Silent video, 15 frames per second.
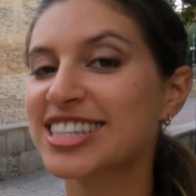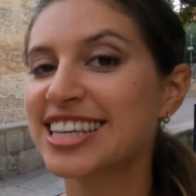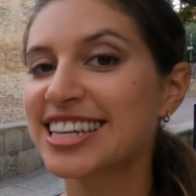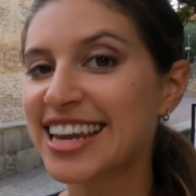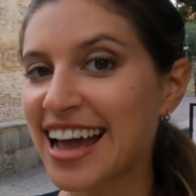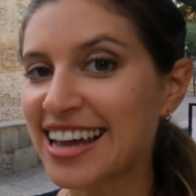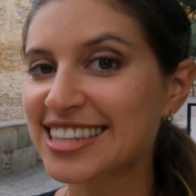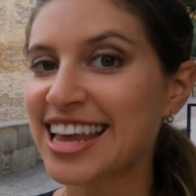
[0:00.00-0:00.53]
is the
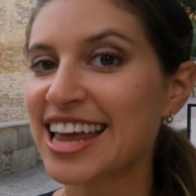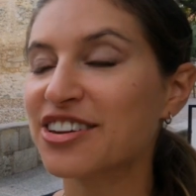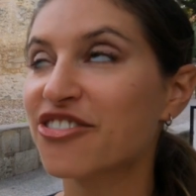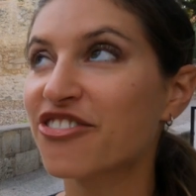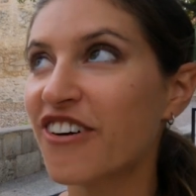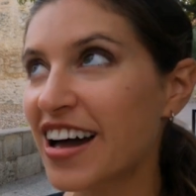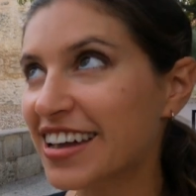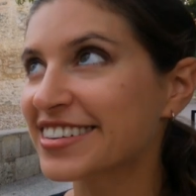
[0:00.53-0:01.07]
next and
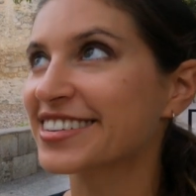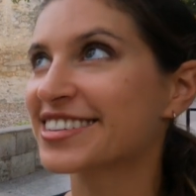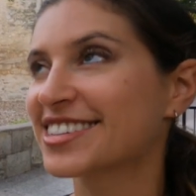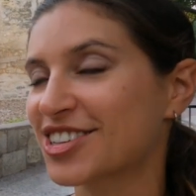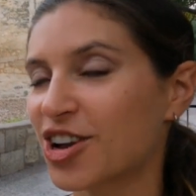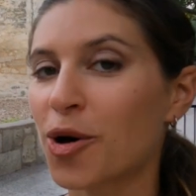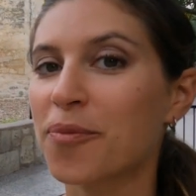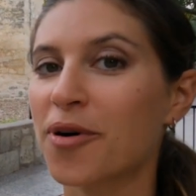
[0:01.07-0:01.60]
final
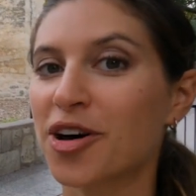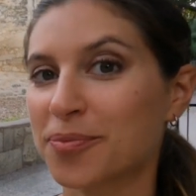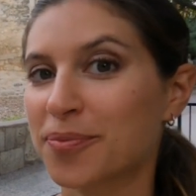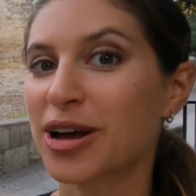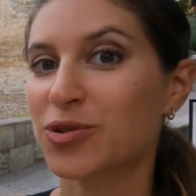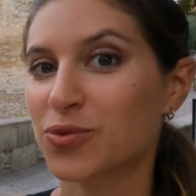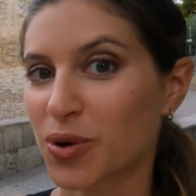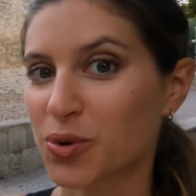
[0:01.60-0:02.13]
stop on
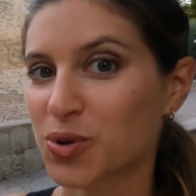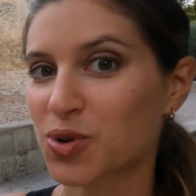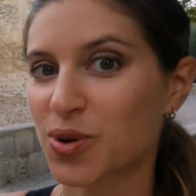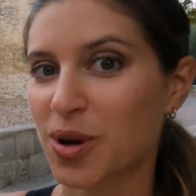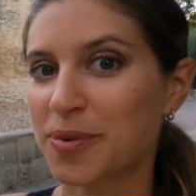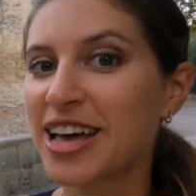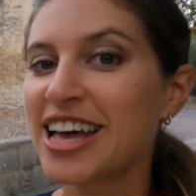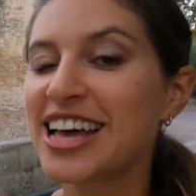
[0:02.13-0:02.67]
my road
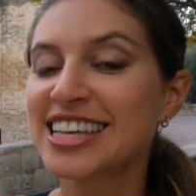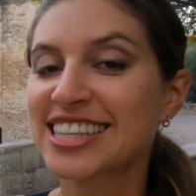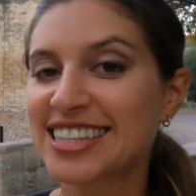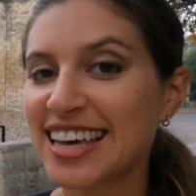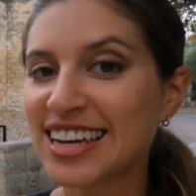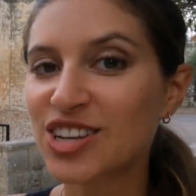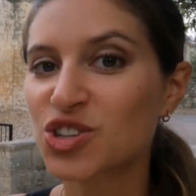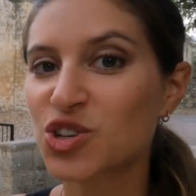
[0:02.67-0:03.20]
trip.
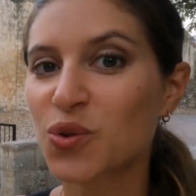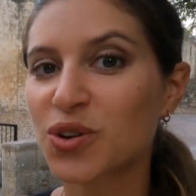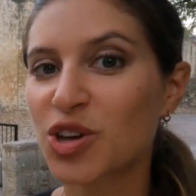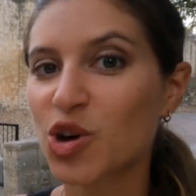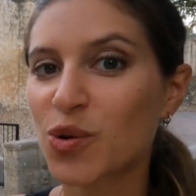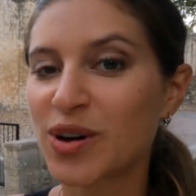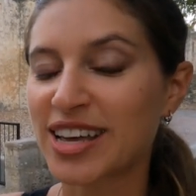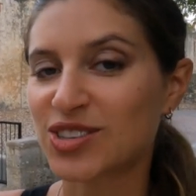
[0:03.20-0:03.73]
San
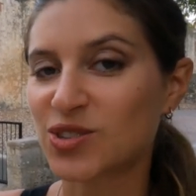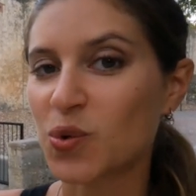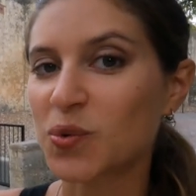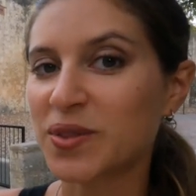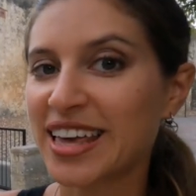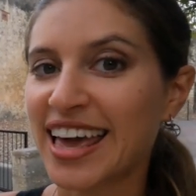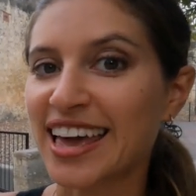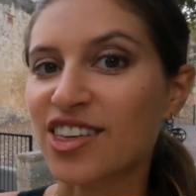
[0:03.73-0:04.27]
Antonio is
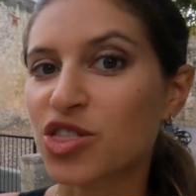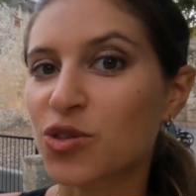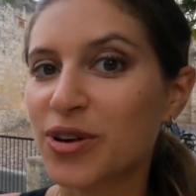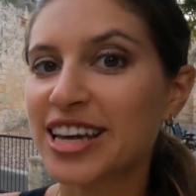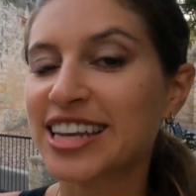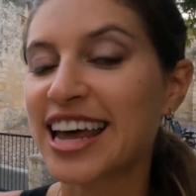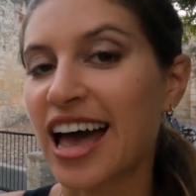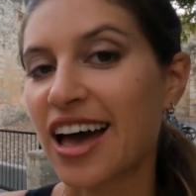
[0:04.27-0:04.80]
only a
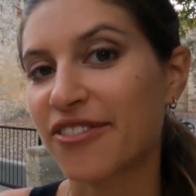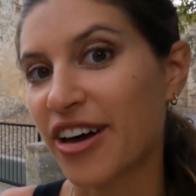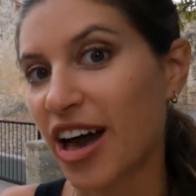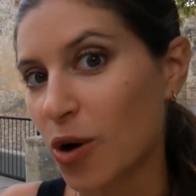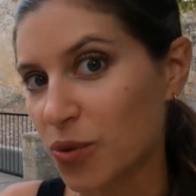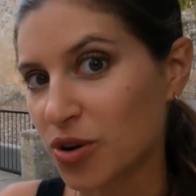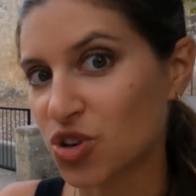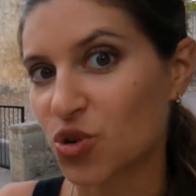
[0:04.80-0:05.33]
3.5
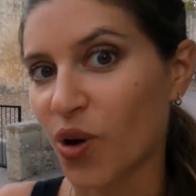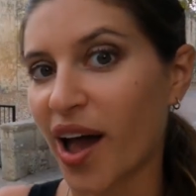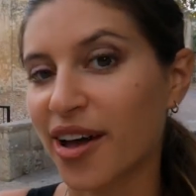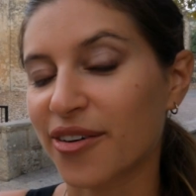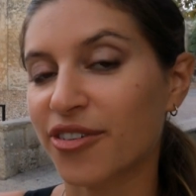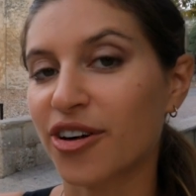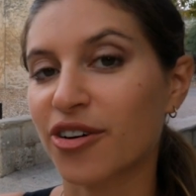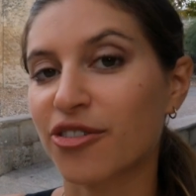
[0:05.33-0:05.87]
hour
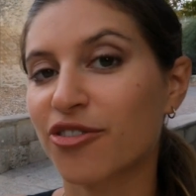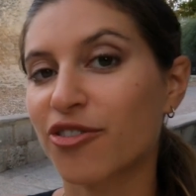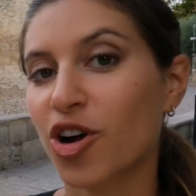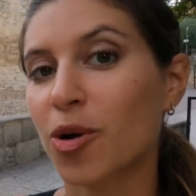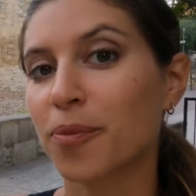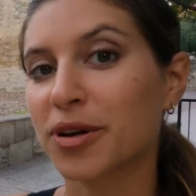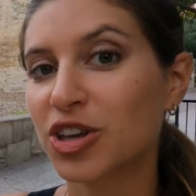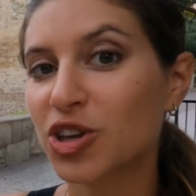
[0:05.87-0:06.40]
drive
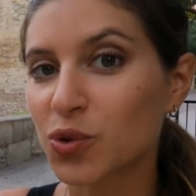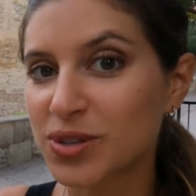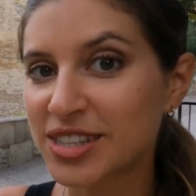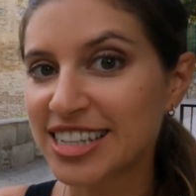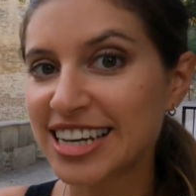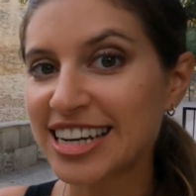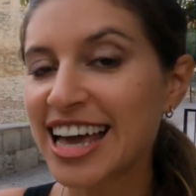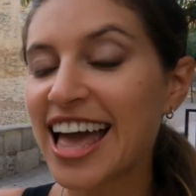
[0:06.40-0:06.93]
from
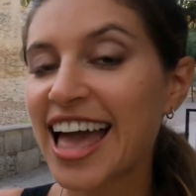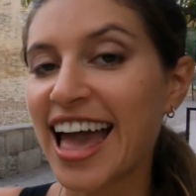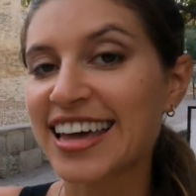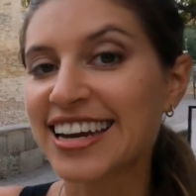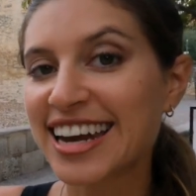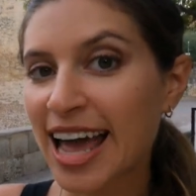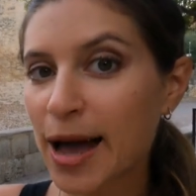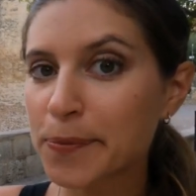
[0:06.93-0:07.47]
Houston,
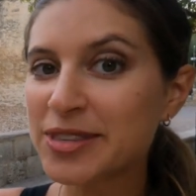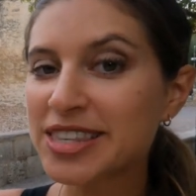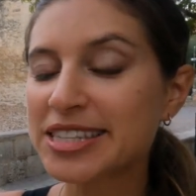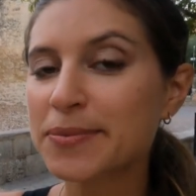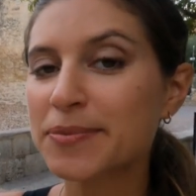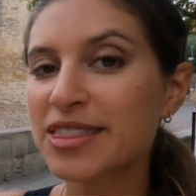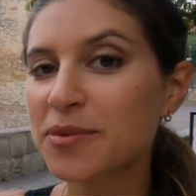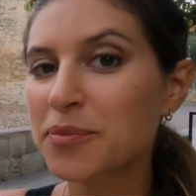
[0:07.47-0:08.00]
and it happens
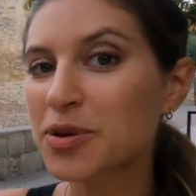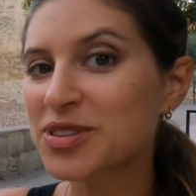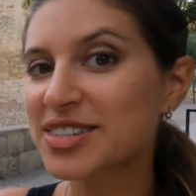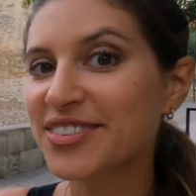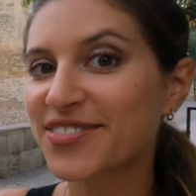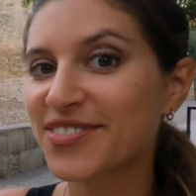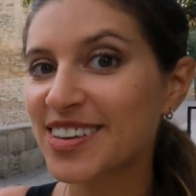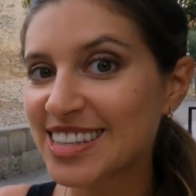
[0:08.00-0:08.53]
to be the
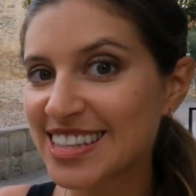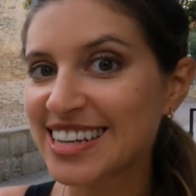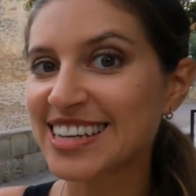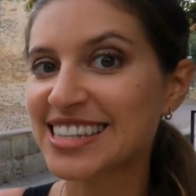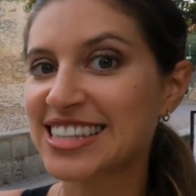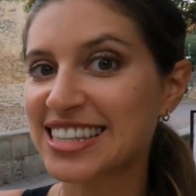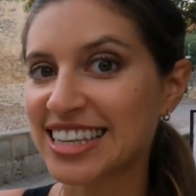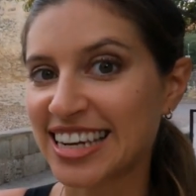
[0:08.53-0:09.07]
most
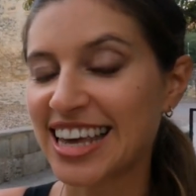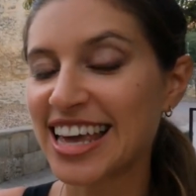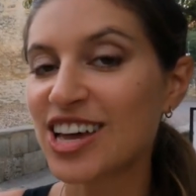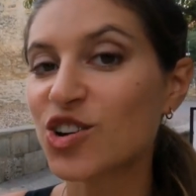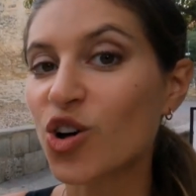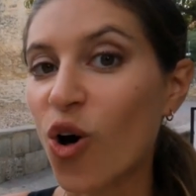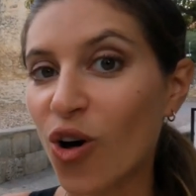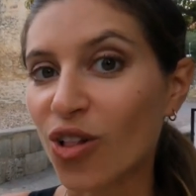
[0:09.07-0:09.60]
visited city
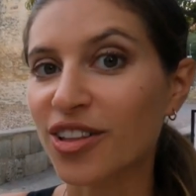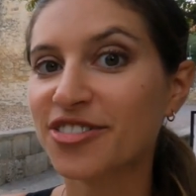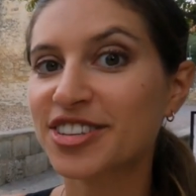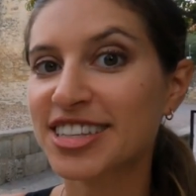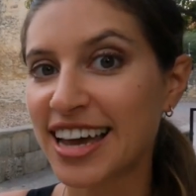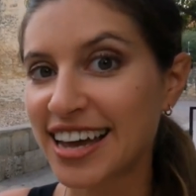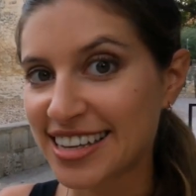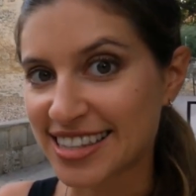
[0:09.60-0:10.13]
in all
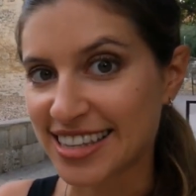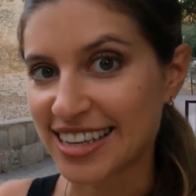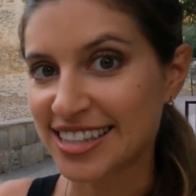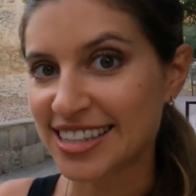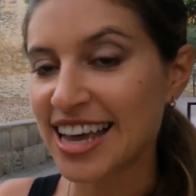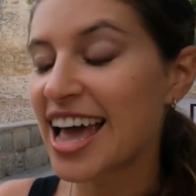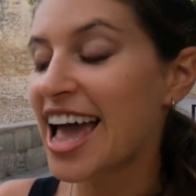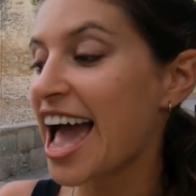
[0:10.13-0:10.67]
of
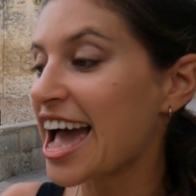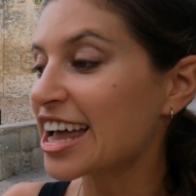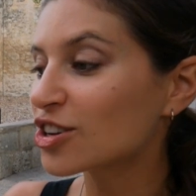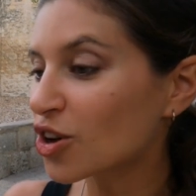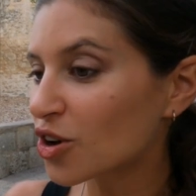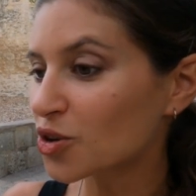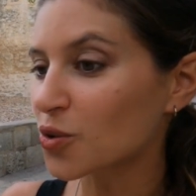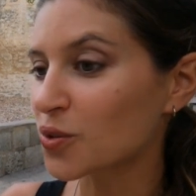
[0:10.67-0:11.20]
Texas.
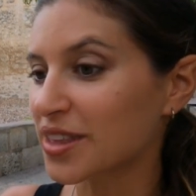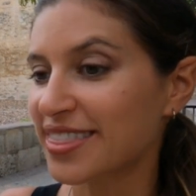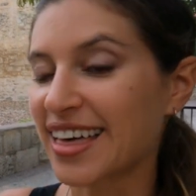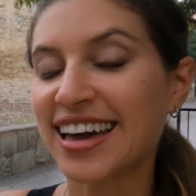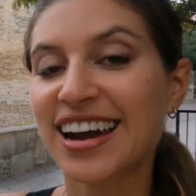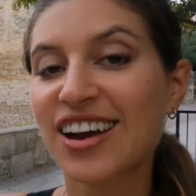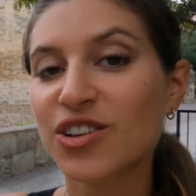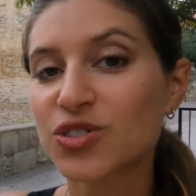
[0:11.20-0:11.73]
And not only
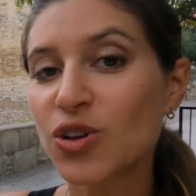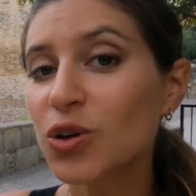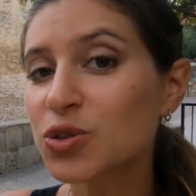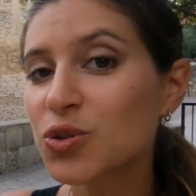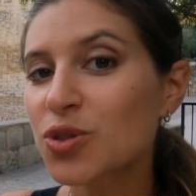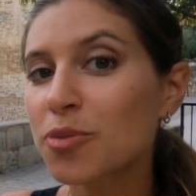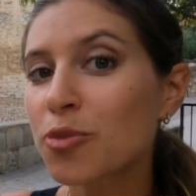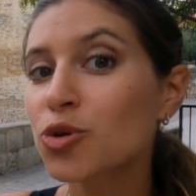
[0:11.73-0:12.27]
that, it is
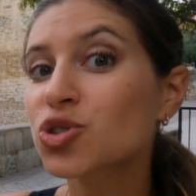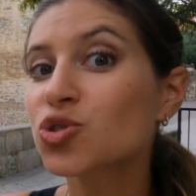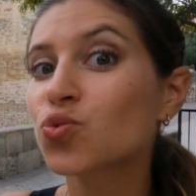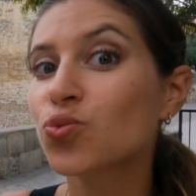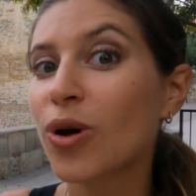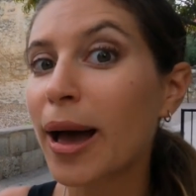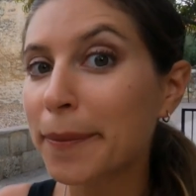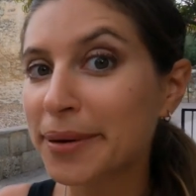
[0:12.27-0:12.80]
also the most
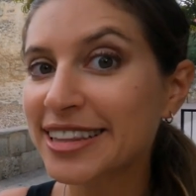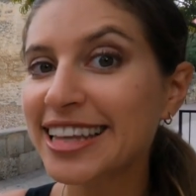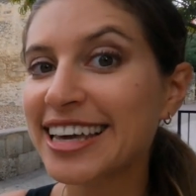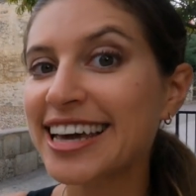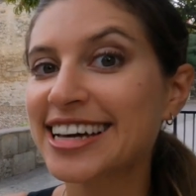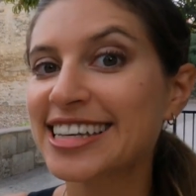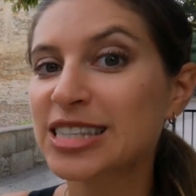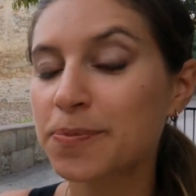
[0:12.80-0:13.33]
rapidly
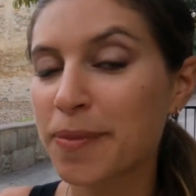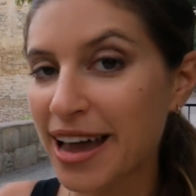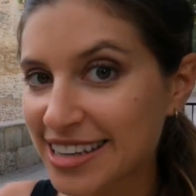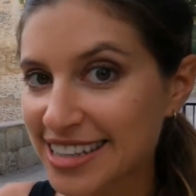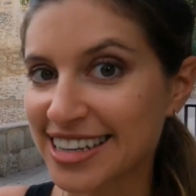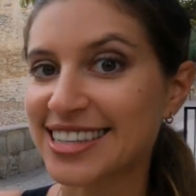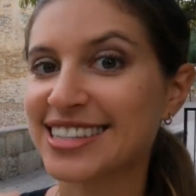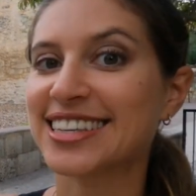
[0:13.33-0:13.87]

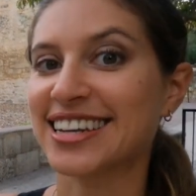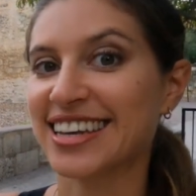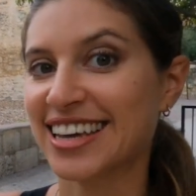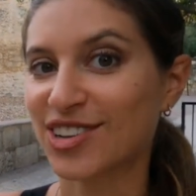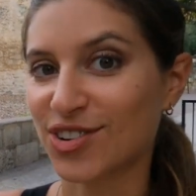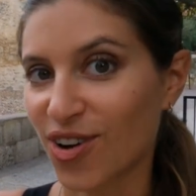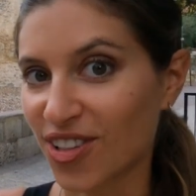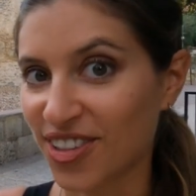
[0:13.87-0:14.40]
expanding city
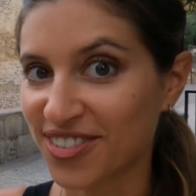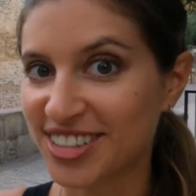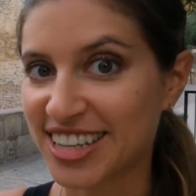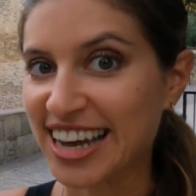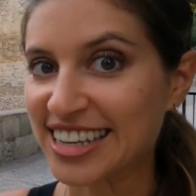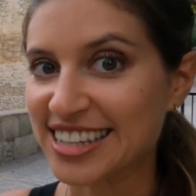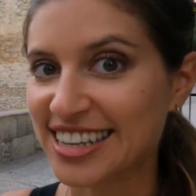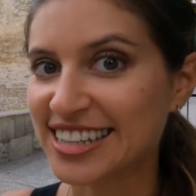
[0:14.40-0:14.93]
in all of
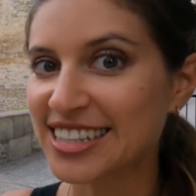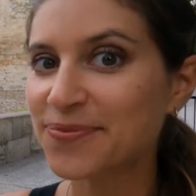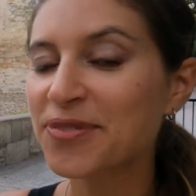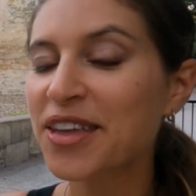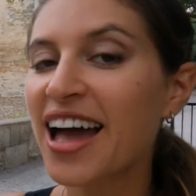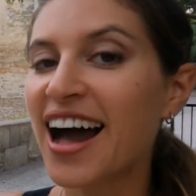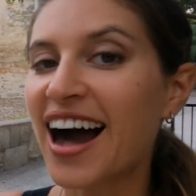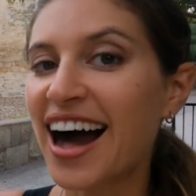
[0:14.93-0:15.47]
Texas.
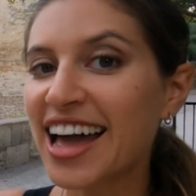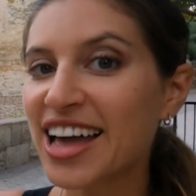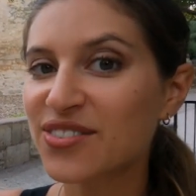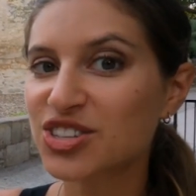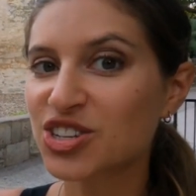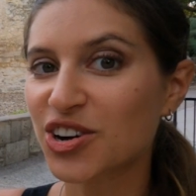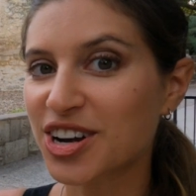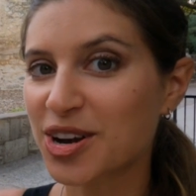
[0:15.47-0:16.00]
I
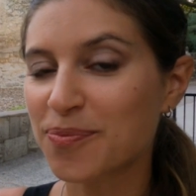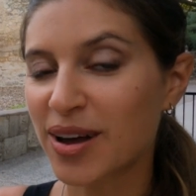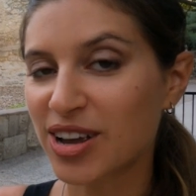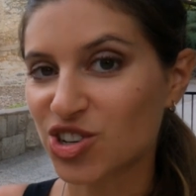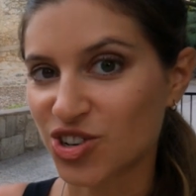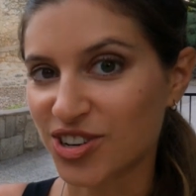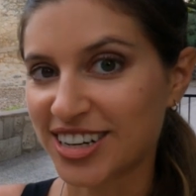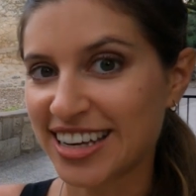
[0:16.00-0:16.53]
have started
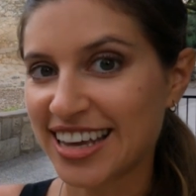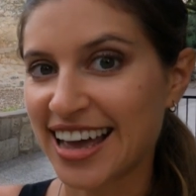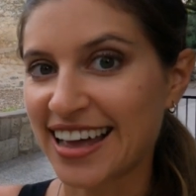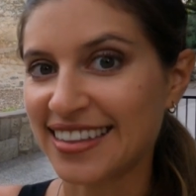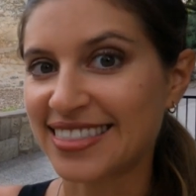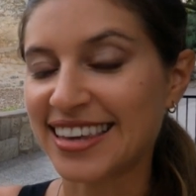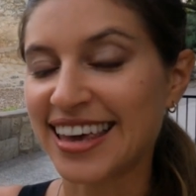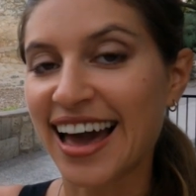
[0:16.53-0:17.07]
my journey
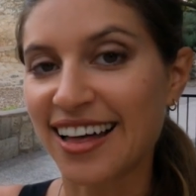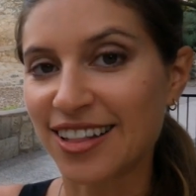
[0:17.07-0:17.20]
at the